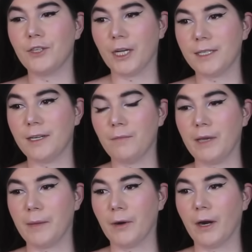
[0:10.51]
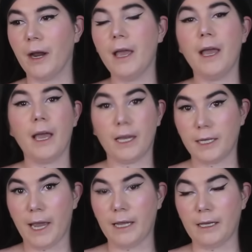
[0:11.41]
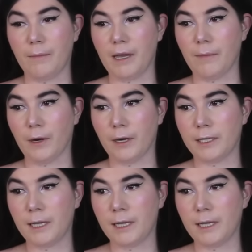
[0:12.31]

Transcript: Justin Bieber, and Hailey Bieber.